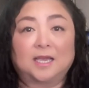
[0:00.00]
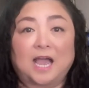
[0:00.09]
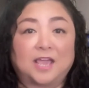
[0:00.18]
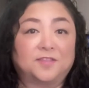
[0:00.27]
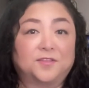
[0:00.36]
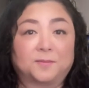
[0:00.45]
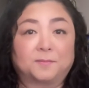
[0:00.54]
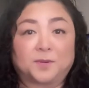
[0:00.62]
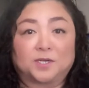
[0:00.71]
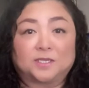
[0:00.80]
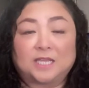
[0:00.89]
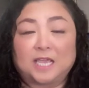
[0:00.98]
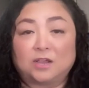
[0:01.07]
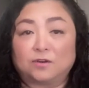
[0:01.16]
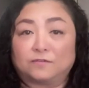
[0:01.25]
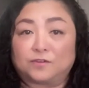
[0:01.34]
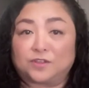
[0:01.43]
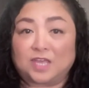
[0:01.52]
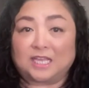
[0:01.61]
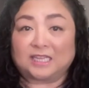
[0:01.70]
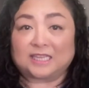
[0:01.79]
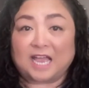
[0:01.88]
either per day or for the
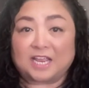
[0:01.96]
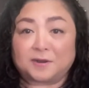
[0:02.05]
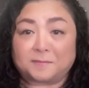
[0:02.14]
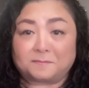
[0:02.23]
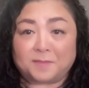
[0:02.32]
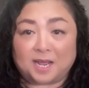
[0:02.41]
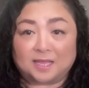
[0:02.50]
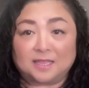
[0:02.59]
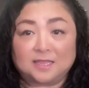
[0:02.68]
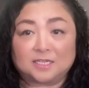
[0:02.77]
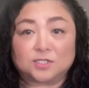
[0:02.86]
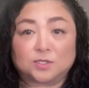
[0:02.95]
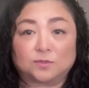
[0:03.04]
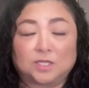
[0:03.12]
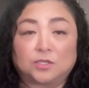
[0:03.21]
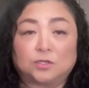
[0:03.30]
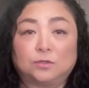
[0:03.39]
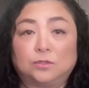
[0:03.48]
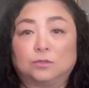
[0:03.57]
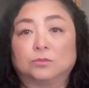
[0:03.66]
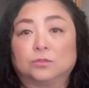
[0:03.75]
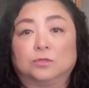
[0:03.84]
entire month so that you
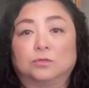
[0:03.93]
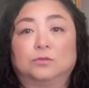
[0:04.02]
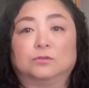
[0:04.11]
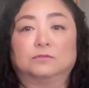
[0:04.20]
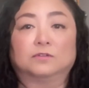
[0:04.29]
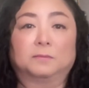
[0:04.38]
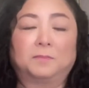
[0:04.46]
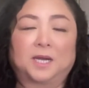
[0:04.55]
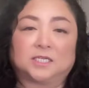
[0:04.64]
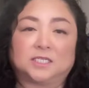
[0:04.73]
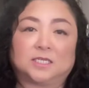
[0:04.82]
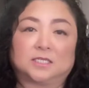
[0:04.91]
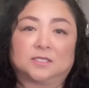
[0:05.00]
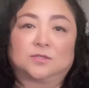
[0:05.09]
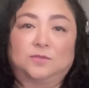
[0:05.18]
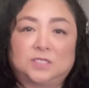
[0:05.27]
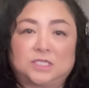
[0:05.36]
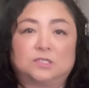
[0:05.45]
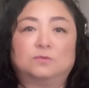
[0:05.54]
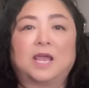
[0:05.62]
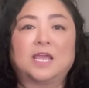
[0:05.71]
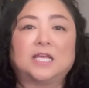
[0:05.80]
don't go over budget. So this
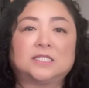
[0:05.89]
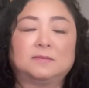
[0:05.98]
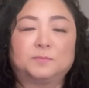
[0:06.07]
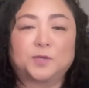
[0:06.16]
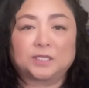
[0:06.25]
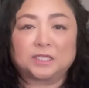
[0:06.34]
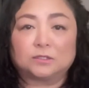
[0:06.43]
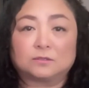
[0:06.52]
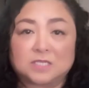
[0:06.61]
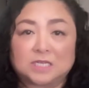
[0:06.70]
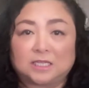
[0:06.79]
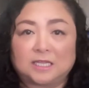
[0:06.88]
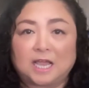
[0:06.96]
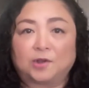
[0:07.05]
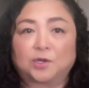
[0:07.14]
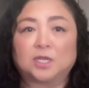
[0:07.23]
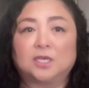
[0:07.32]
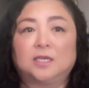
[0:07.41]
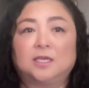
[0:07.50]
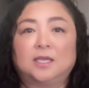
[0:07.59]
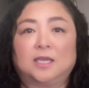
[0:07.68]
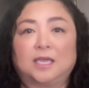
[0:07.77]
is why it's important to sit down
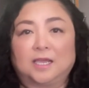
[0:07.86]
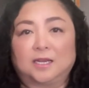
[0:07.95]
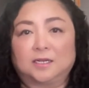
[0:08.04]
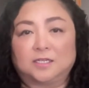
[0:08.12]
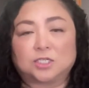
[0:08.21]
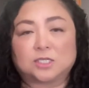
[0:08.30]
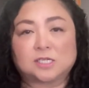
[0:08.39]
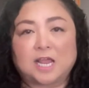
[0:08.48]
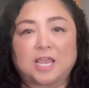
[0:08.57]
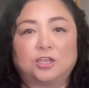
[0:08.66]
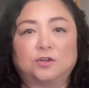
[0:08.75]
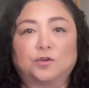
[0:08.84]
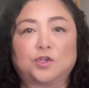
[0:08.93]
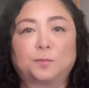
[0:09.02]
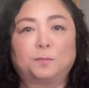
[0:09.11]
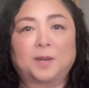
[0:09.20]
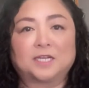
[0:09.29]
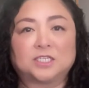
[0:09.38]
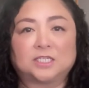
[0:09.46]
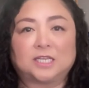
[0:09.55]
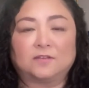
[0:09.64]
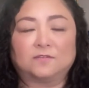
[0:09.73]
and just like you're
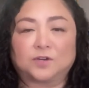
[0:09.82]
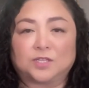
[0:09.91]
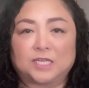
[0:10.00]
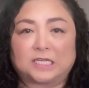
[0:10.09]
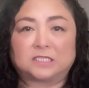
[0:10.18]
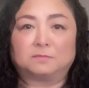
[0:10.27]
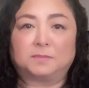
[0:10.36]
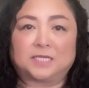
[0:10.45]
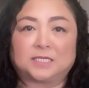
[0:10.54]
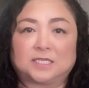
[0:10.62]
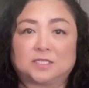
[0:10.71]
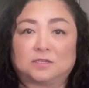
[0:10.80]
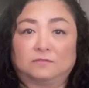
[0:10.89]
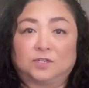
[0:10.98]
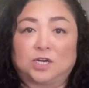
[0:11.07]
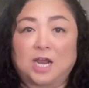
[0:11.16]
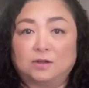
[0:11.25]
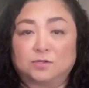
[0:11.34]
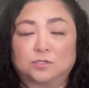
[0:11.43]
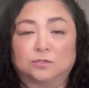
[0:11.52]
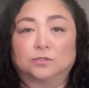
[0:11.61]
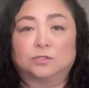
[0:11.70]
budgeting for the expenses of your
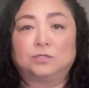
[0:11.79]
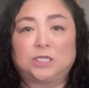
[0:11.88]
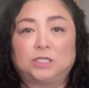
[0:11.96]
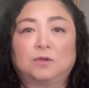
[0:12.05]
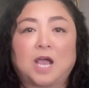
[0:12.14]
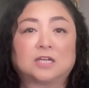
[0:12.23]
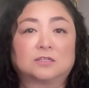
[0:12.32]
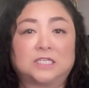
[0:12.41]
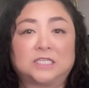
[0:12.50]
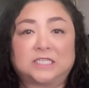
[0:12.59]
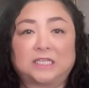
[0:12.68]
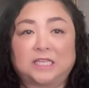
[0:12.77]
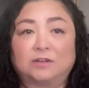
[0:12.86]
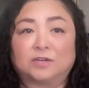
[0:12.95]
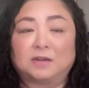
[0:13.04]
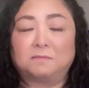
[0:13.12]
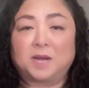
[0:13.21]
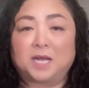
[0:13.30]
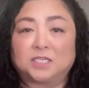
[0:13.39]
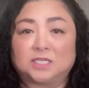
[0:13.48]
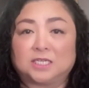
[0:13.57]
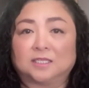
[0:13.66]
household, you need to actually sit down and
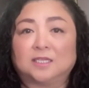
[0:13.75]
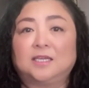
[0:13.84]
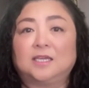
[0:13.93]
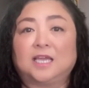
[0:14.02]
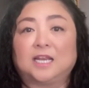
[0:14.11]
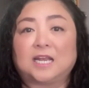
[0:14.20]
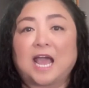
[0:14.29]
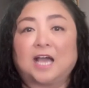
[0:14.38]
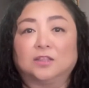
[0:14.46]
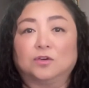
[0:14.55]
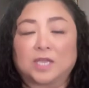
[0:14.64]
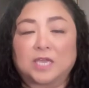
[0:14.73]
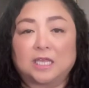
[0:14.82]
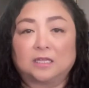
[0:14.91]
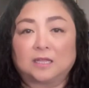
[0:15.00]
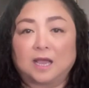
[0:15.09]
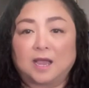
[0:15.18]
budget and allocate